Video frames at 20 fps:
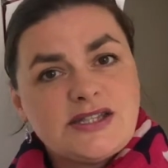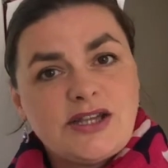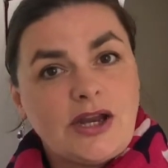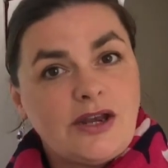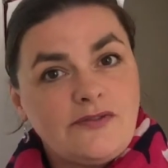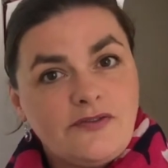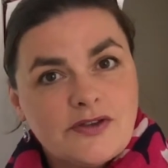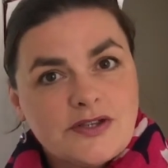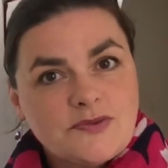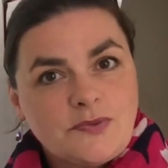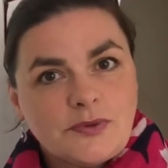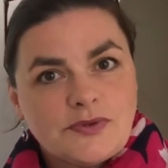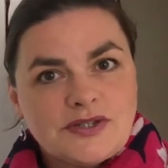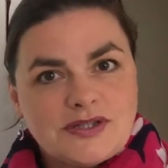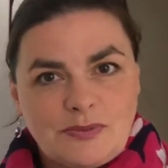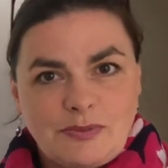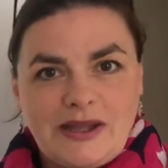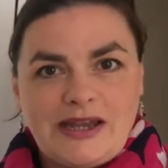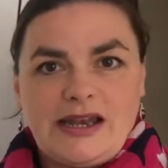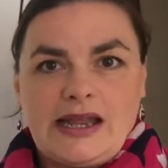None of us want to
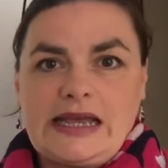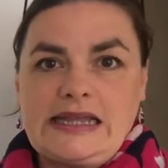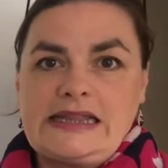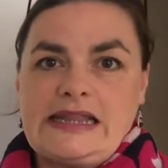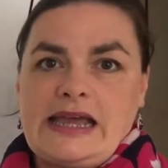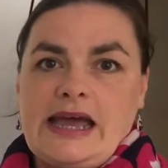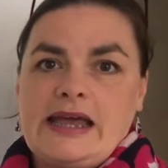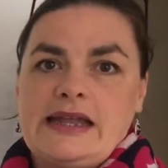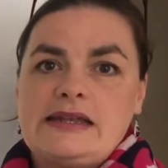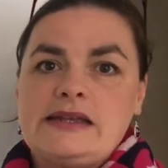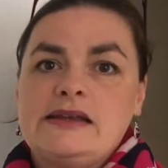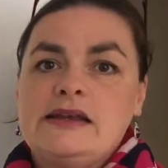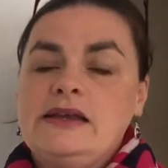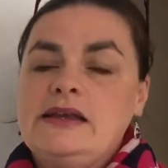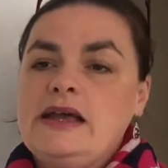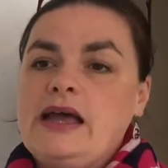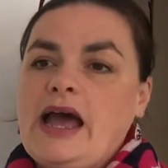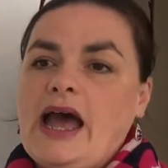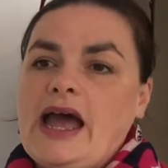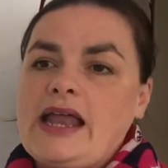be like that.
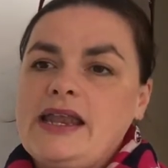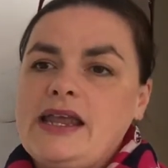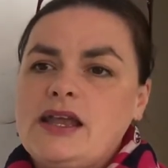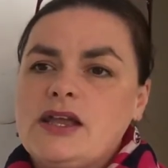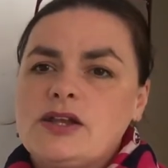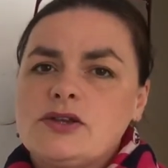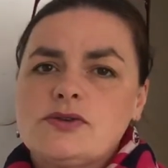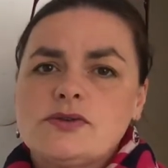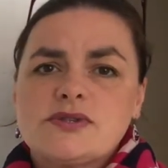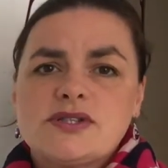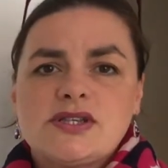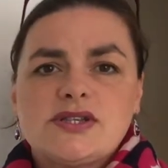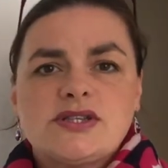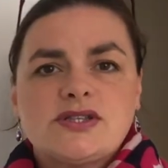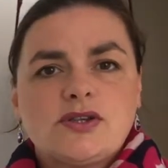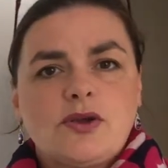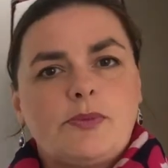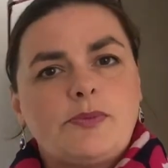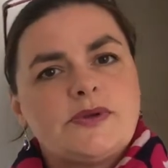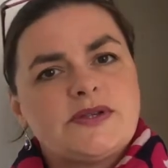And it can also
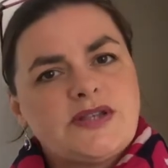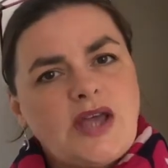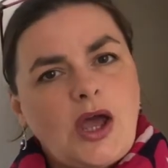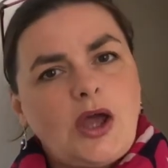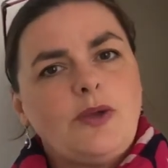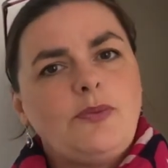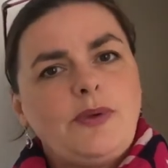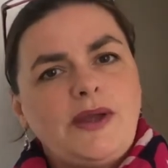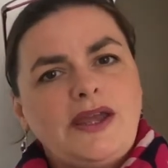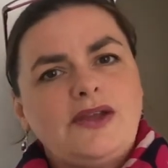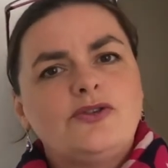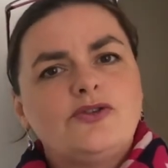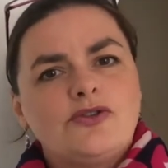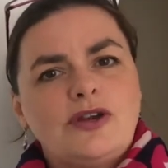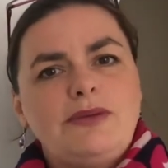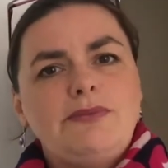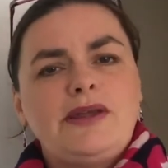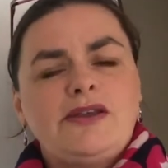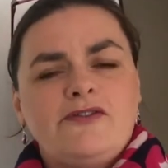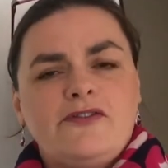stop us hoping and
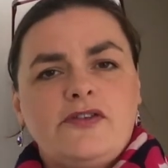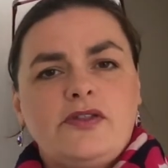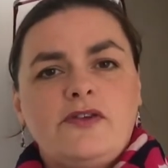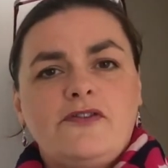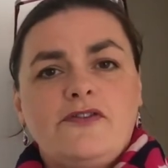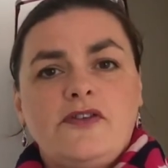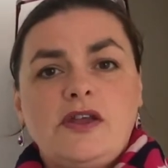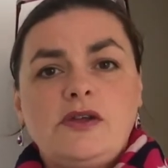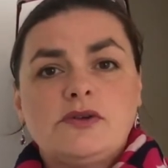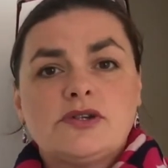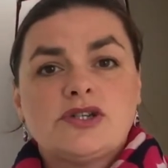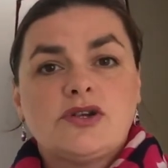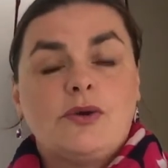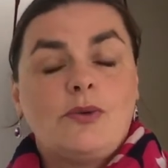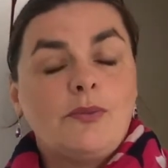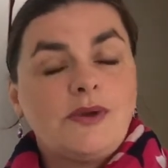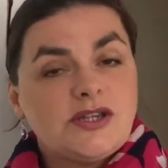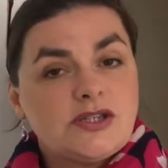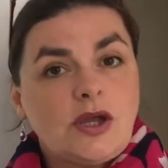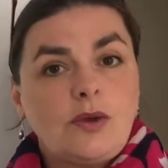dreaming for the future.
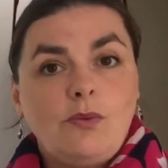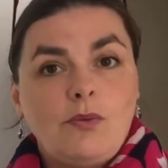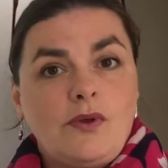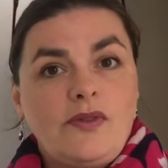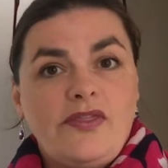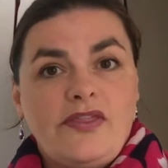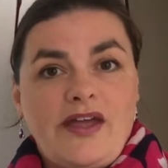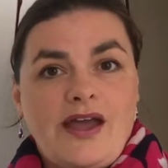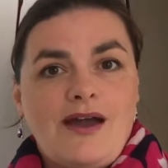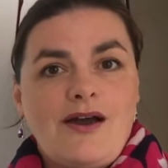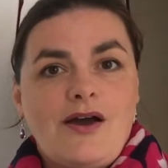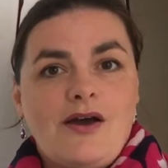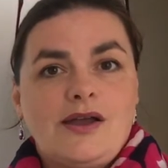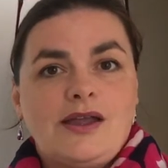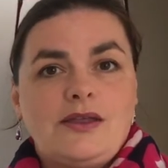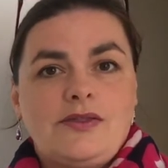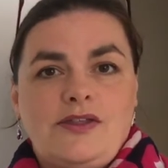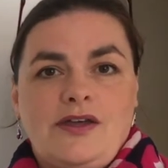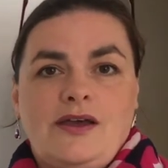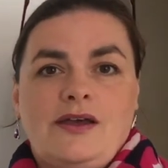We don't want that
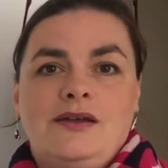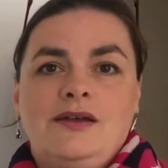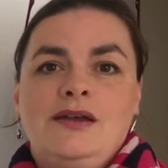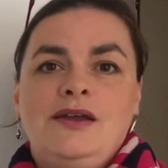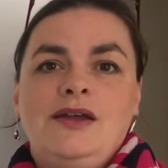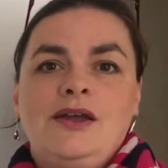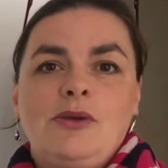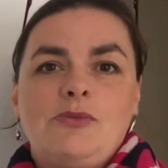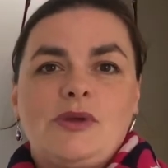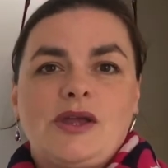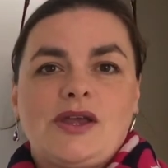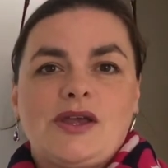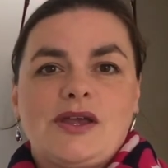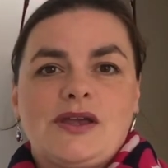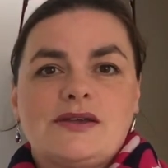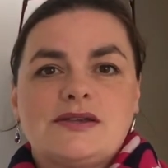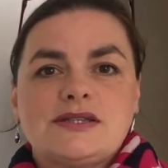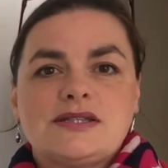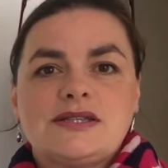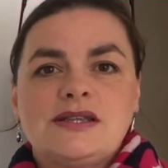either,
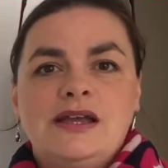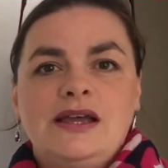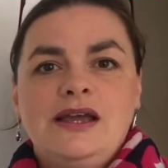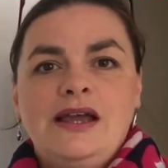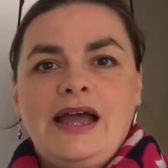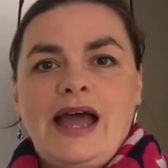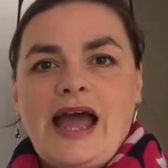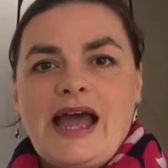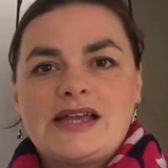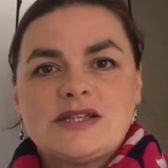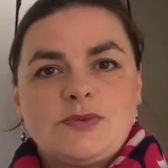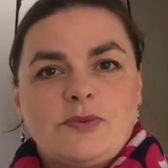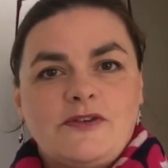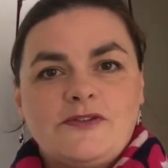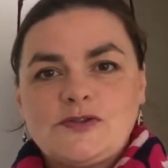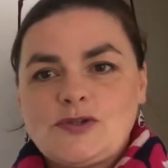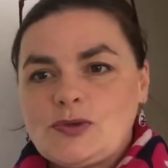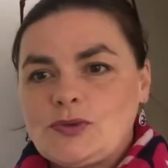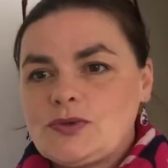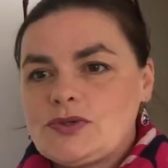because as we've
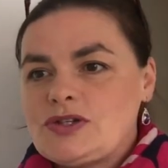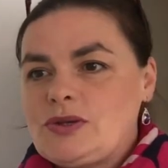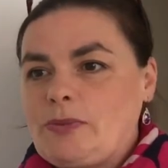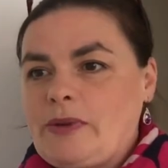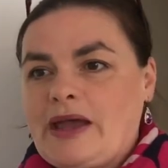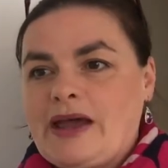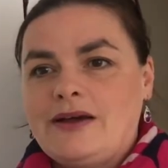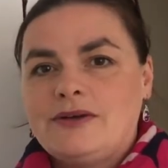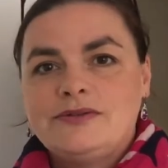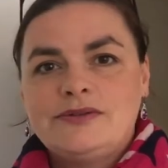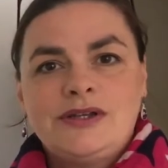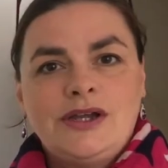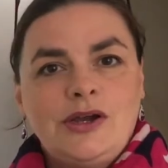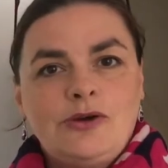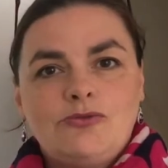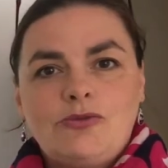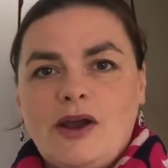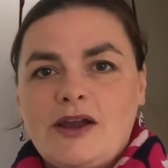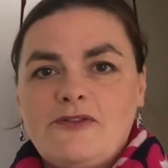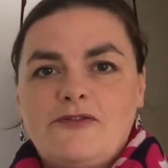talked about
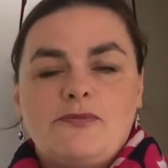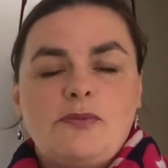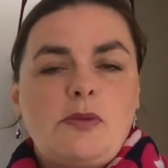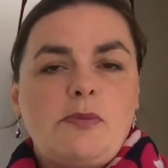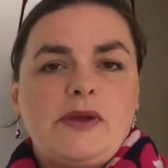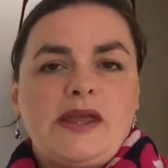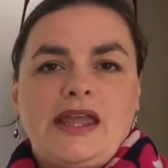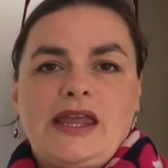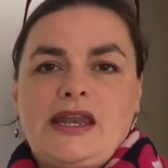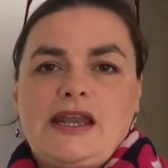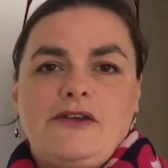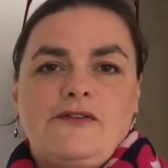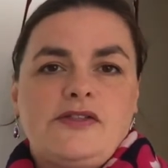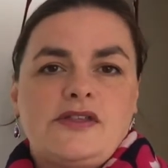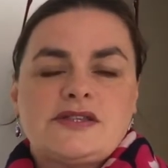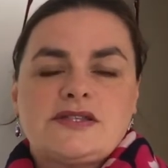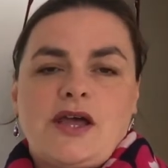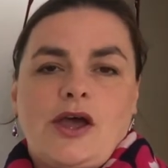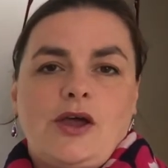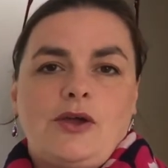right from the beginning of
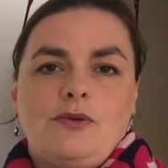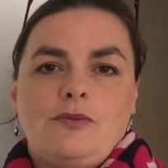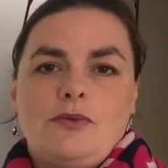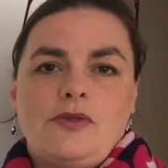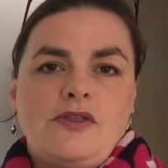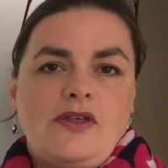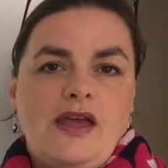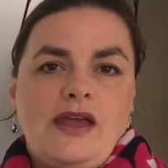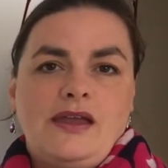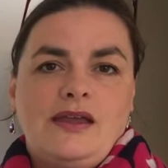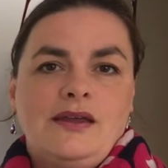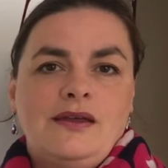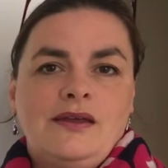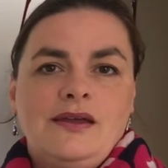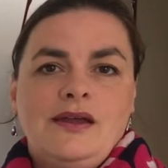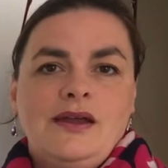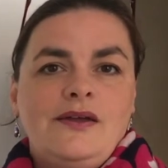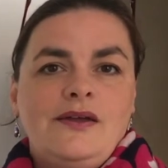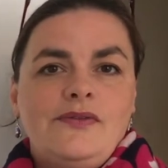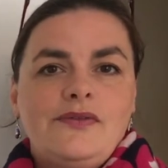this hope thing,
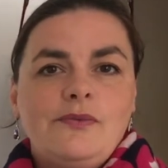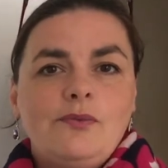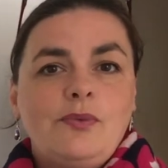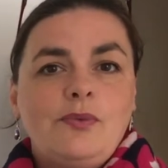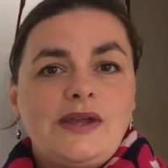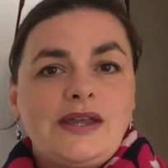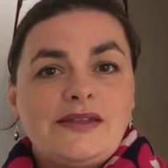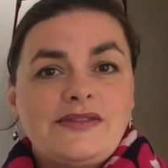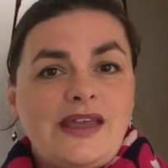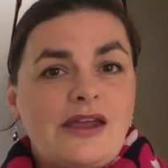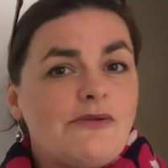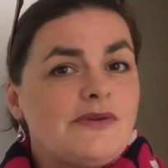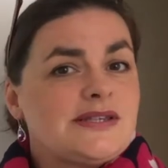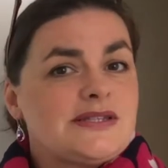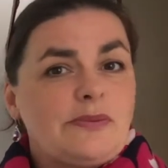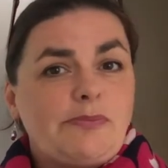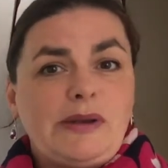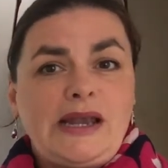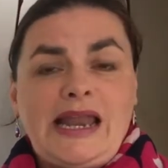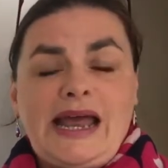there is a
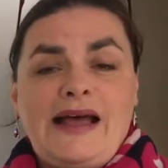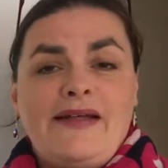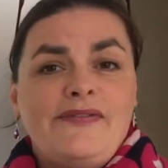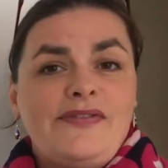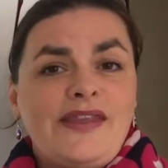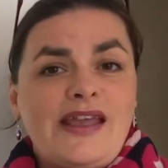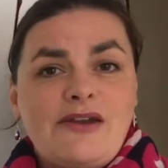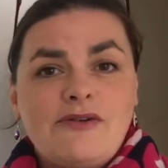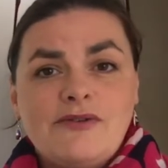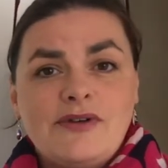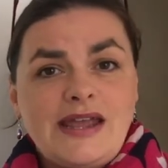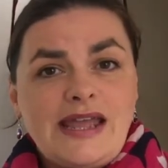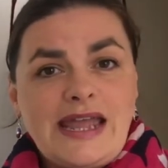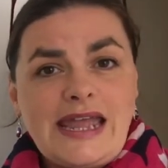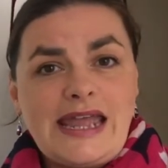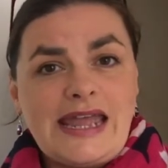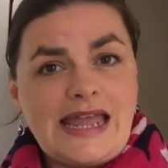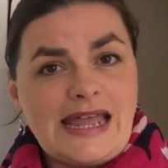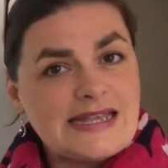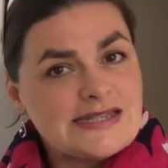plan, there
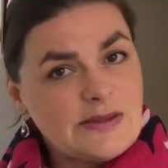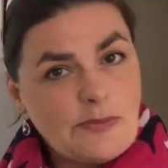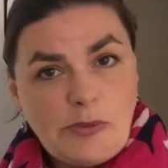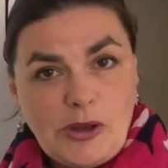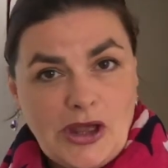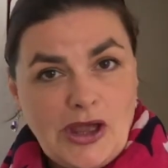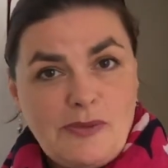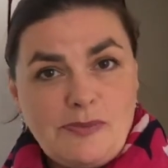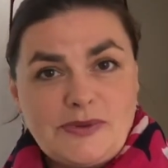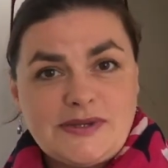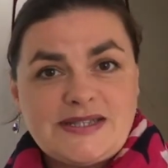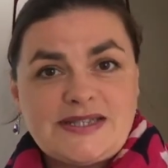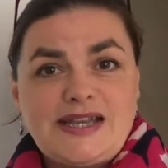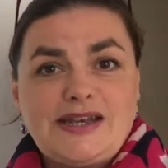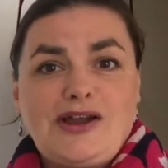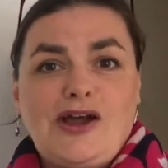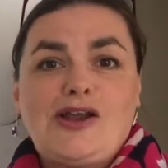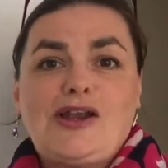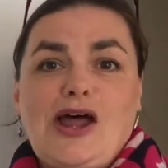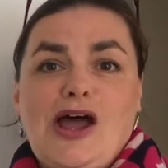is a purpose in
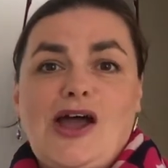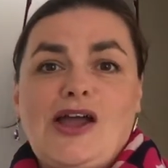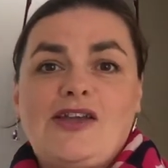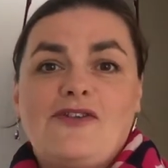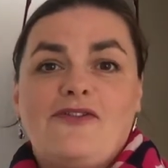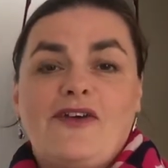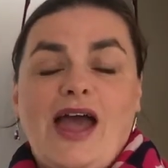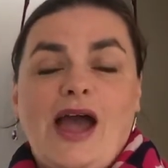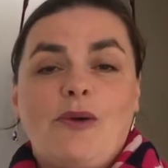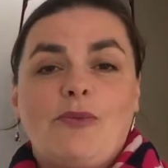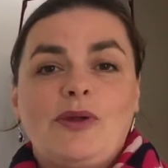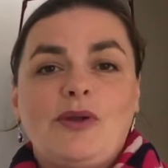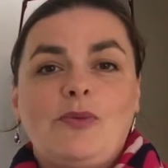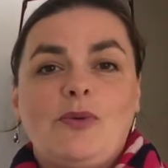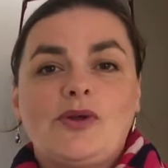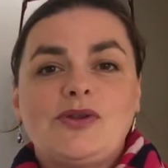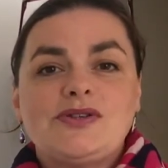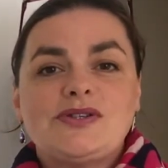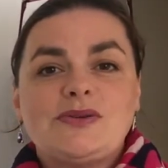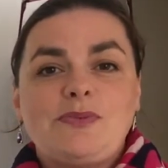our life, and we
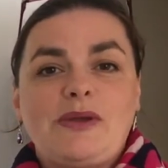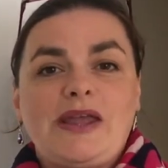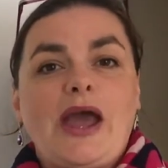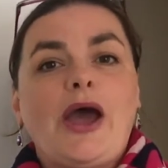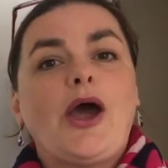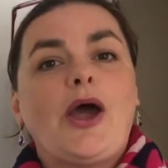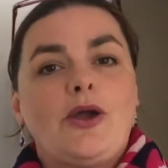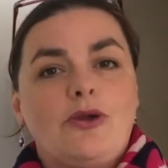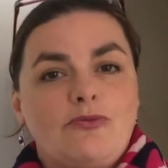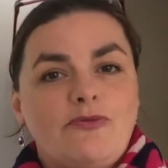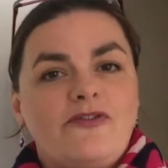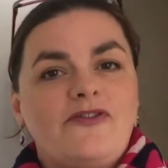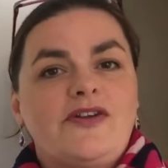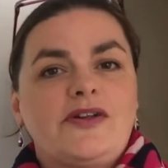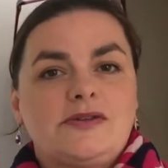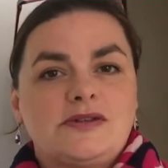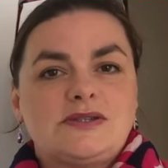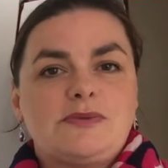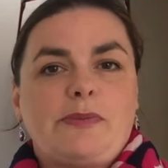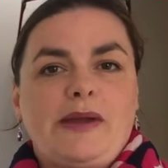want to be
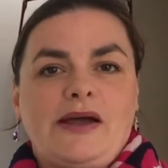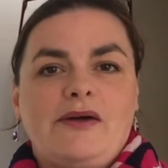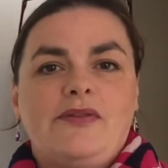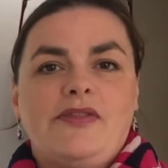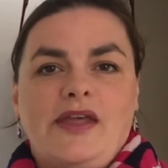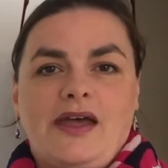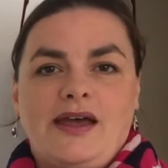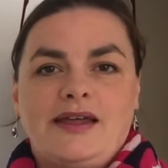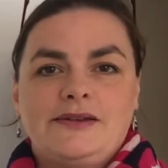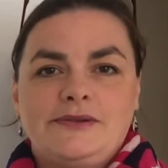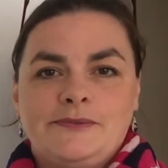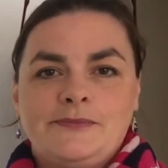hope-filled about that.